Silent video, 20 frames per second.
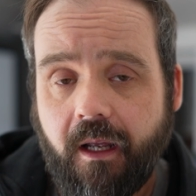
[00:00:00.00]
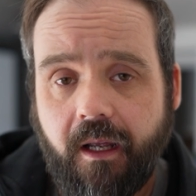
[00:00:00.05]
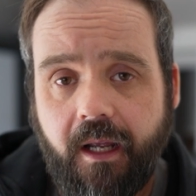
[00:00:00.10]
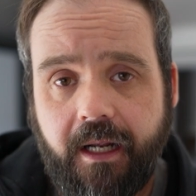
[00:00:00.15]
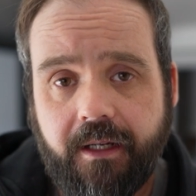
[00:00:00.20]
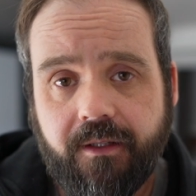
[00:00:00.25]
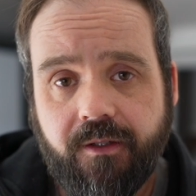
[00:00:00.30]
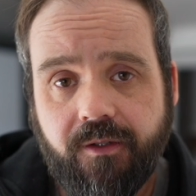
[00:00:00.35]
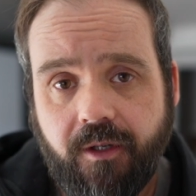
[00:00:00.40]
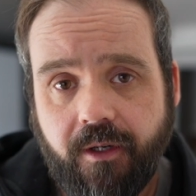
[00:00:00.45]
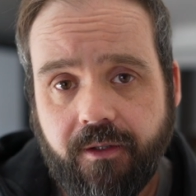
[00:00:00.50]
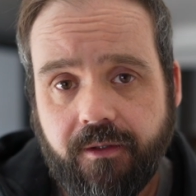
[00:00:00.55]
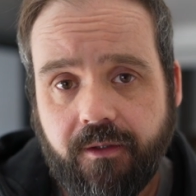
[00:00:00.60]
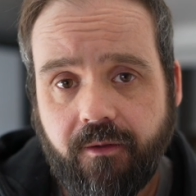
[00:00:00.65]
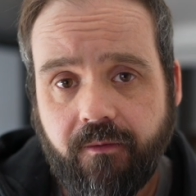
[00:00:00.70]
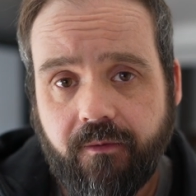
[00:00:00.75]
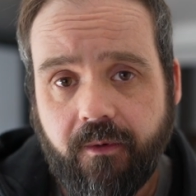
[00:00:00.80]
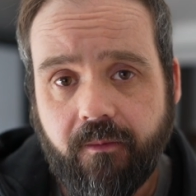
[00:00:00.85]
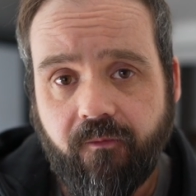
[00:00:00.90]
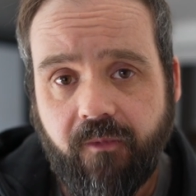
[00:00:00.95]
Hey, it's Justin
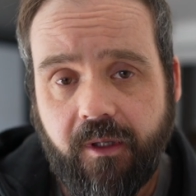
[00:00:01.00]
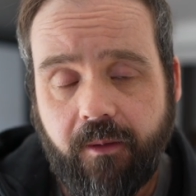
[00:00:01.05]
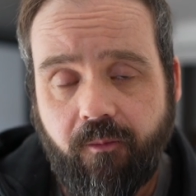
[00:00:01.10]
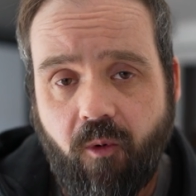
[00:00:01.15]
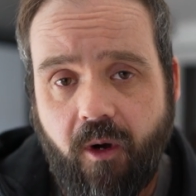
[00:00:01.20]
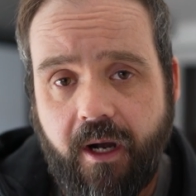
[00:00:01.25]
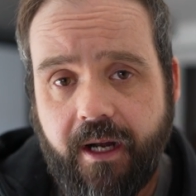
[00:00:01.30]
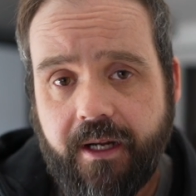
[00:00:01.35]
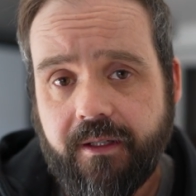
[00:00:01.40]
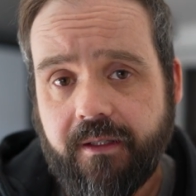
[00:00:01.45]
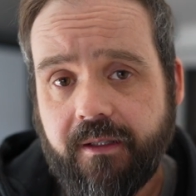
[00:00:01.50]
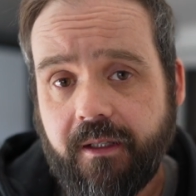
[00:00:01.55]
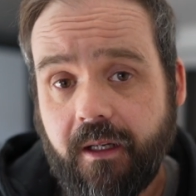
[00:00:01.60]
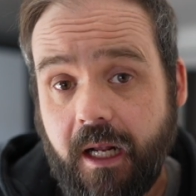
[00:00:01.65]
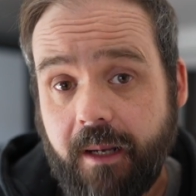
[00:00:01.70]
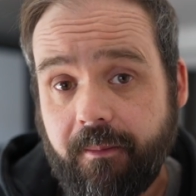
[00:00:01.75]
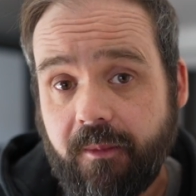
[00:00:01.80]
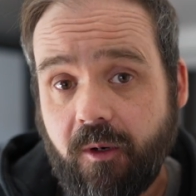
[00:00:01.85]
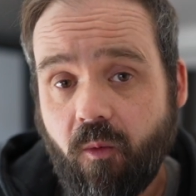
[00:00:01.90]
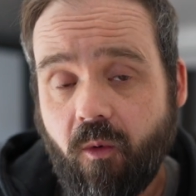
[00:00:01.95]
from Flipwise.
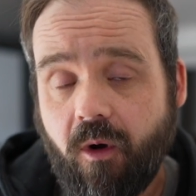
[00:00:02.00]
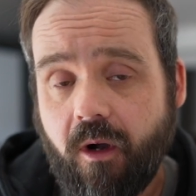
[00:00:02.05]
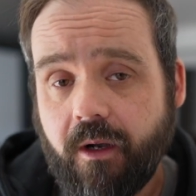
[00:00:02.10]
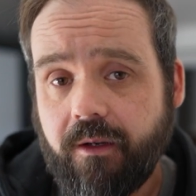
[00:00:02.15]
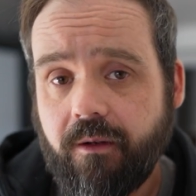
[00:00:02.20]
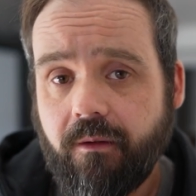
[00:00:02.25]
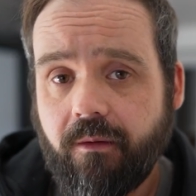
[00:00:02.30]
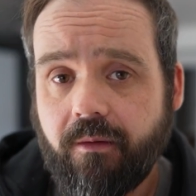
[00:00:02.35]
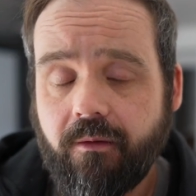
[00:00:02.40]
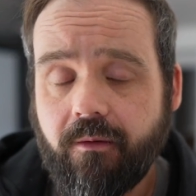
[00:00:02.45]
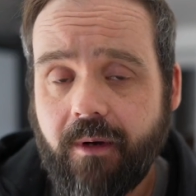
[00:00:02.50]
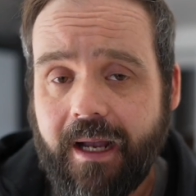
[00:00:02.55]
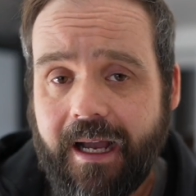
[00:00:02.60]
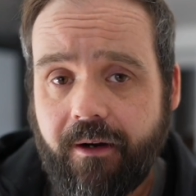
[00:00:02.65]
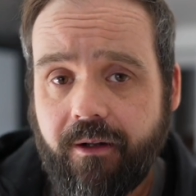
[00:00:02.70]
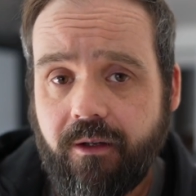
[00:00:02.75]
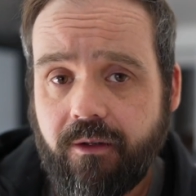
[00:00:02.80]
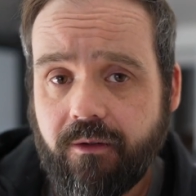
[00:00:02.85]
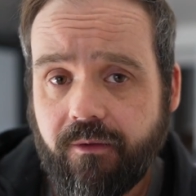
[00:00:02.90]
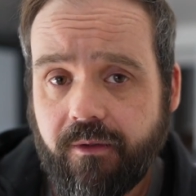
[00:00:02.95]
Today I'm going to walk you through how
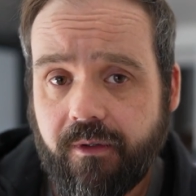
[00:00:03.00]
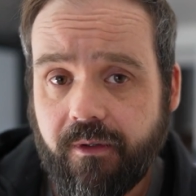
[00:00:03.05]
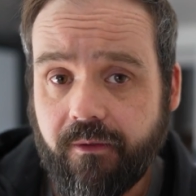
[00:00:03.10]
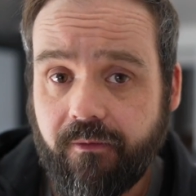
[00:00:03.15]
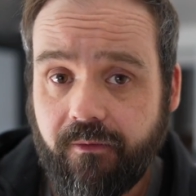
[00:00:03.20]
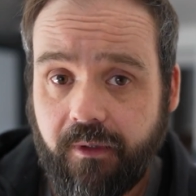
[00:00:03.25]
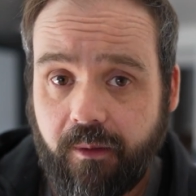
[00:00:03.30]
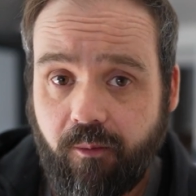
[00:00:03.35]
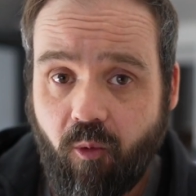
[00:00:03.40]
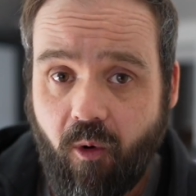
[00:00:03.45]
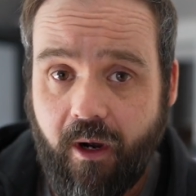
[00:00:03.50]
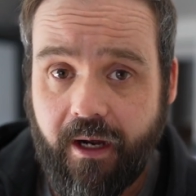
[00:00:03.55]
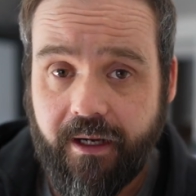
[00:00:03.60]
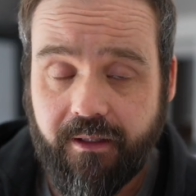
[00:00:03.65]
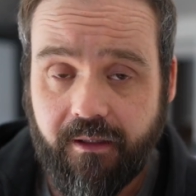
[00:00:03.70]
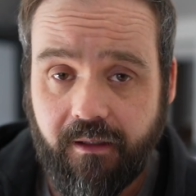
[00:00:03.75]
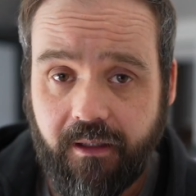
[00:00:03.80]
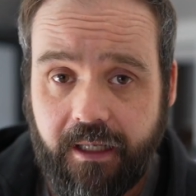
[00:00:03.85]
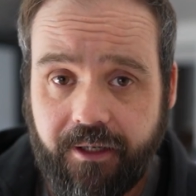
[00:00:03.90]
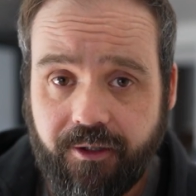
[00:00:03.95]
to use the
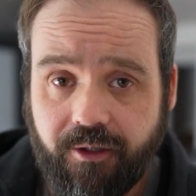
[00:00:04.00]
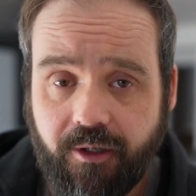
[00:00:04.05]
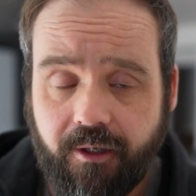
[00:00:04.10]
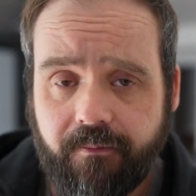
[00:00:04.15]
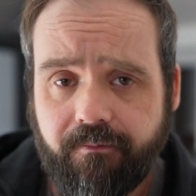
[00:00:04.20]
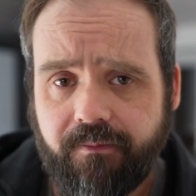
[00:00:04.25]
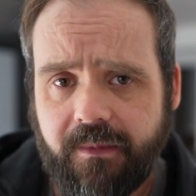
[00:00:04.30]
Flipwise ledger.